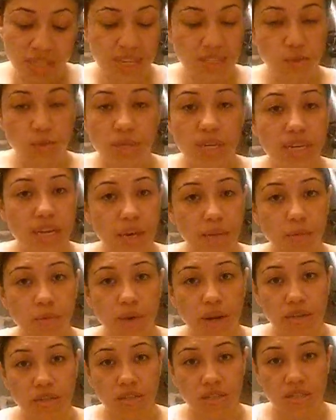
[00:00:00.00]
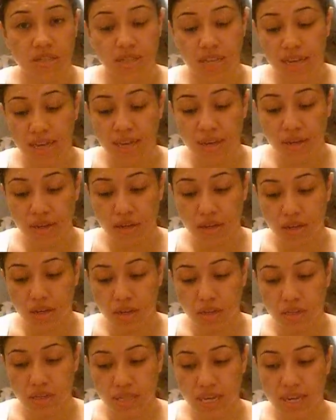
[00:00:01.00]
that's when it came around to the second
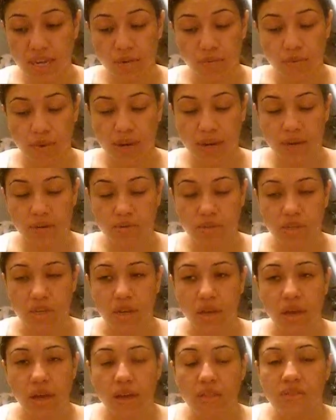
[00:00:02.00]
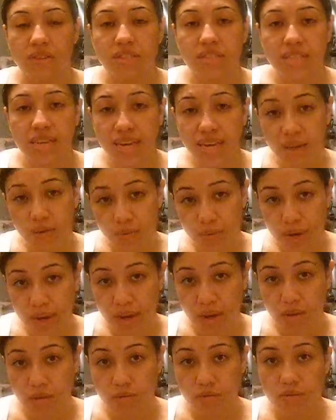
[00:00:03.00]
round. The second
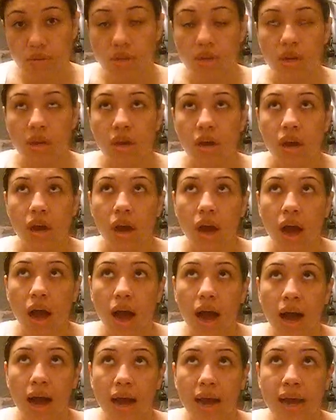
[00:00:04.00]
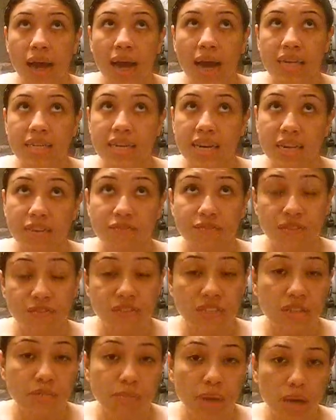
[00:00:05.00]
round, I had gained
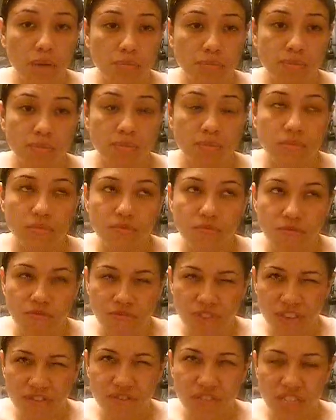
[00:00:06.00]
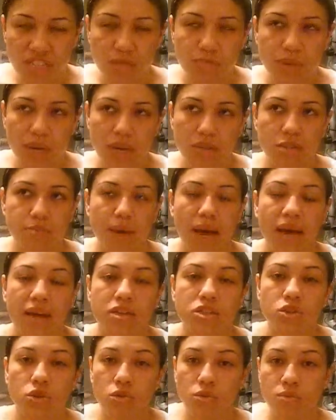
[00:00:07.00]
15 pounds
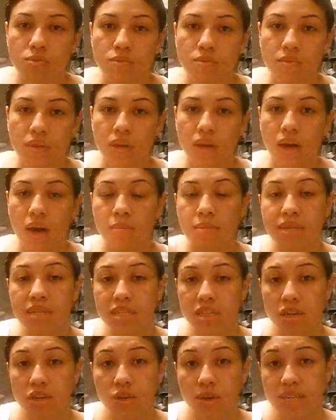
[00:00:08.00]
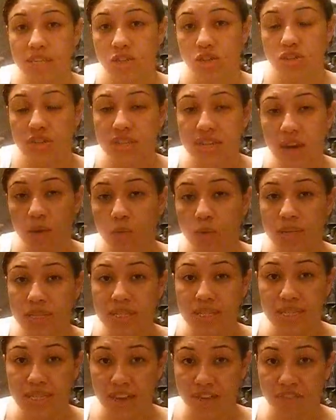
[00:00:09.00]
back. So I'm going to tell you, I started at
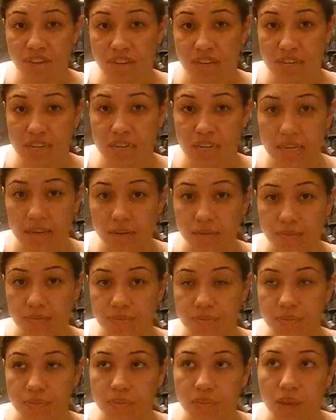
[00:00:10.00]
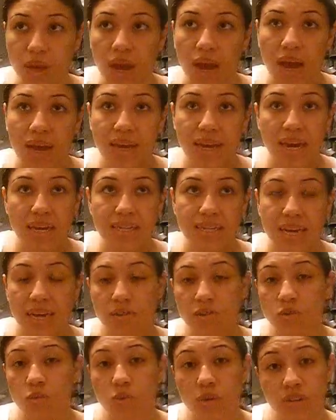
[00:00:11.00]
170. I got
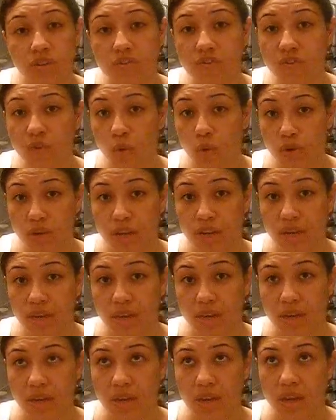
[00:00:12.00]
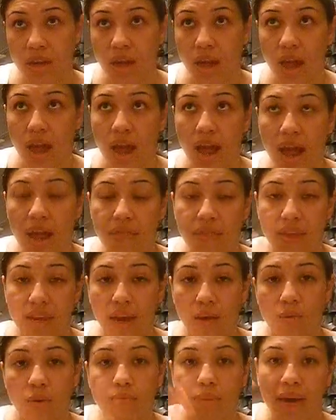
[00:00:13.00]
down to 140. And then
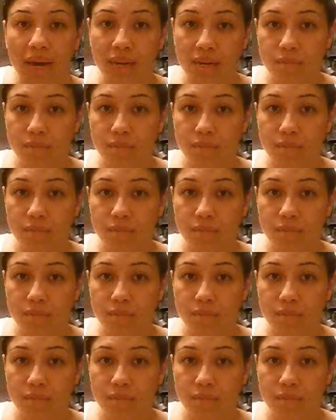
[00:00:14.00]
I went